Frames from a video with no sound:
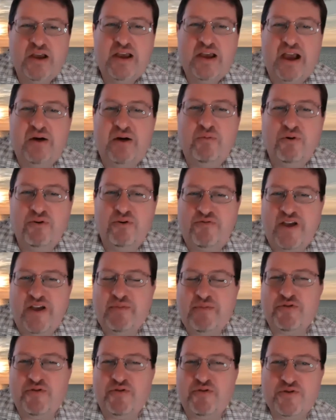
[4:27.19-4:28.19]
And we're
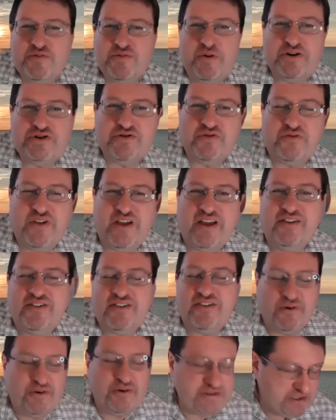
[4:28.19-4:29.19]
famous for a bunch of things.
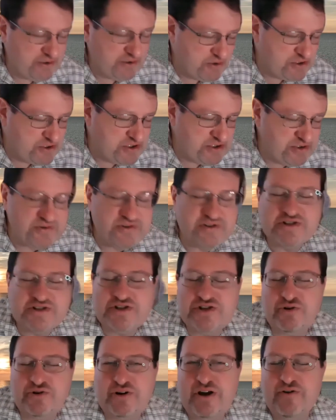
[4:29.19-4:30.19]
And I always tell our students,
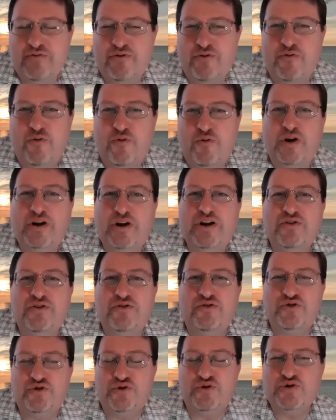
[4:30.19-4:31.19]
you're here for 4
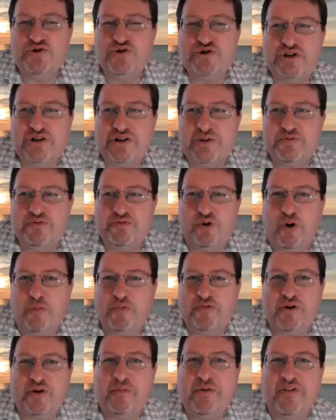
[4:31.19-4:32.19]
years. You should absorb
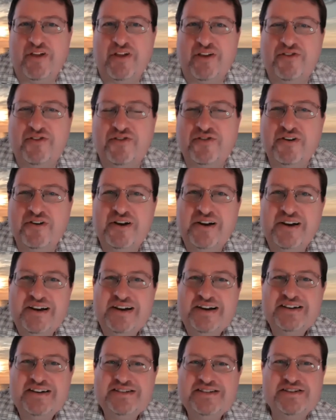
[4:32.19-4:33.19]
some of this,
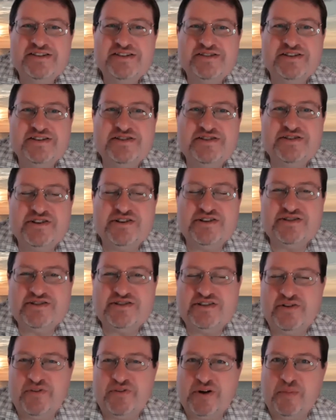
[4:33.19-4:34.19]
since this is a
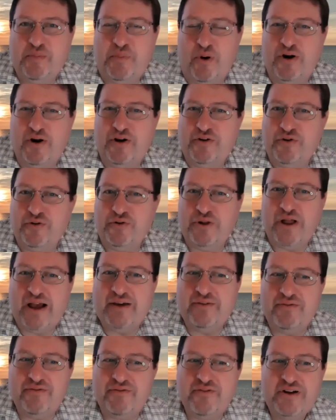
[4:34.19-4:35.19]
significant part of your
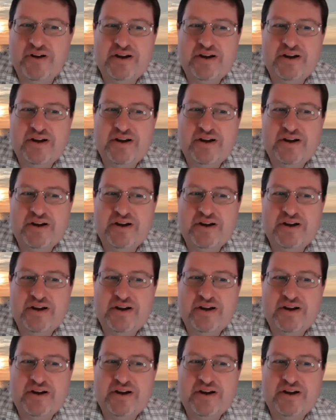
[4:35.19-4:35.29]
life.